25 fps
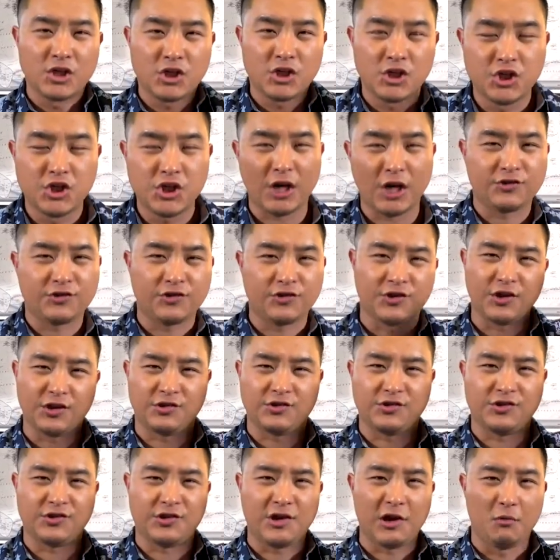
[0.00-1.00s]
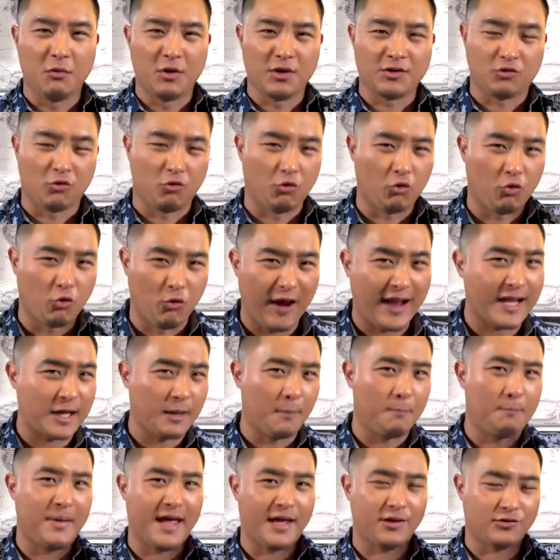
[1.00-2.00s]
justice. There was
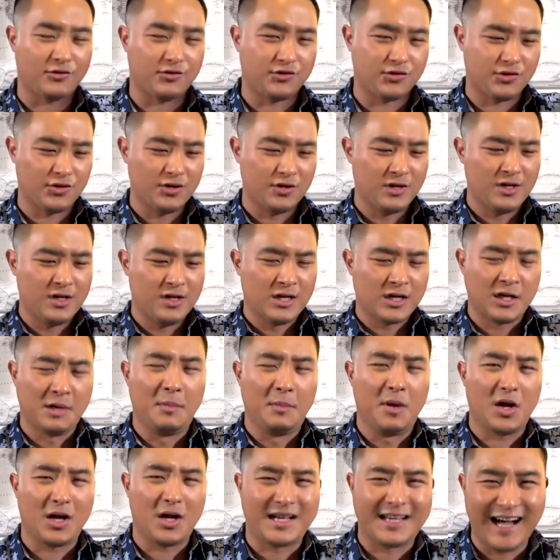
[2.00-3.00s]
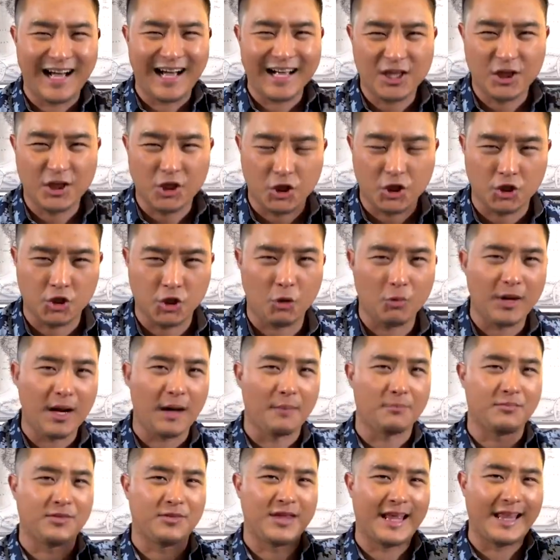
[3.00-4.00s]
recompense. Come on, God showed
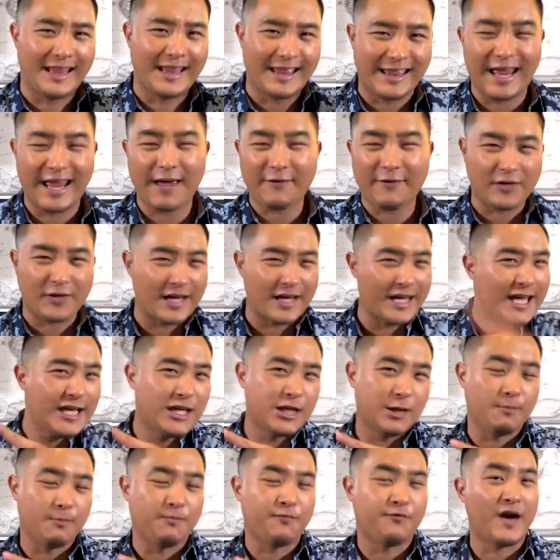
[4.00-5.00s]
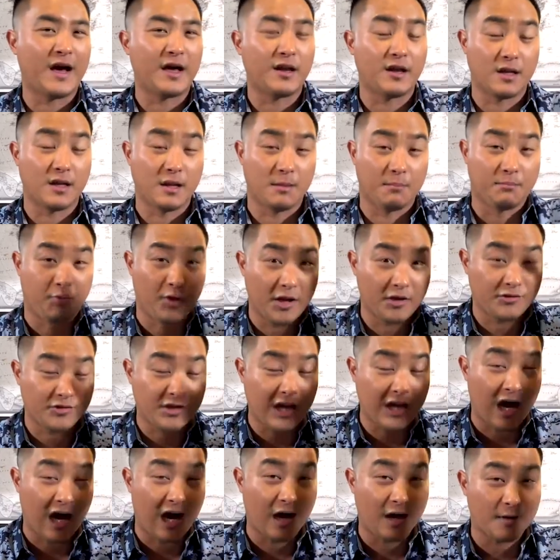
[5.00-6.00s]
up. They left Egypt finally. Praise
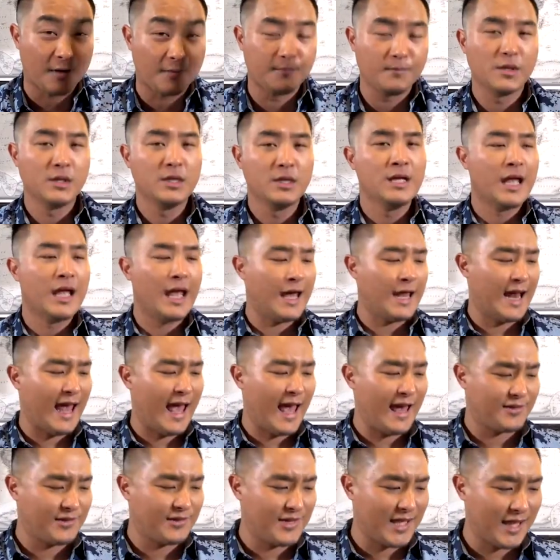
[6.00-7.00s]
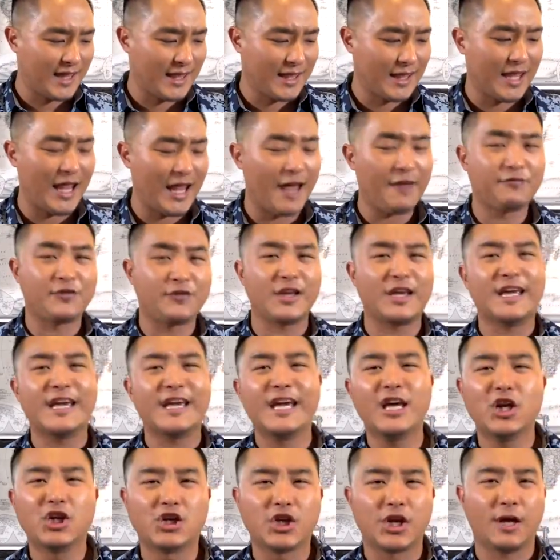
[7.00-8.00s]
God. And as they left
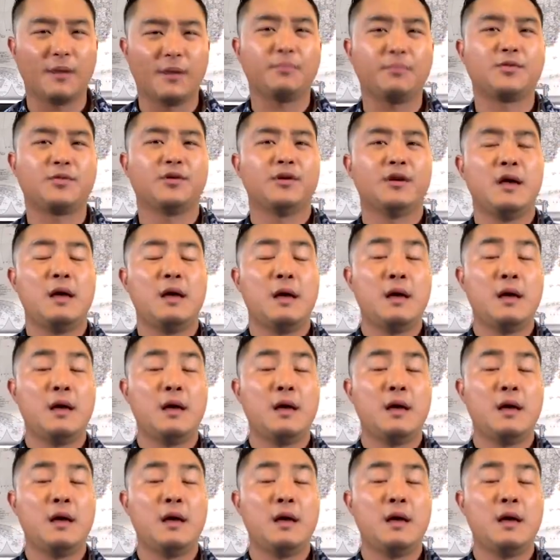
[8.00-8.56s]
Egypt,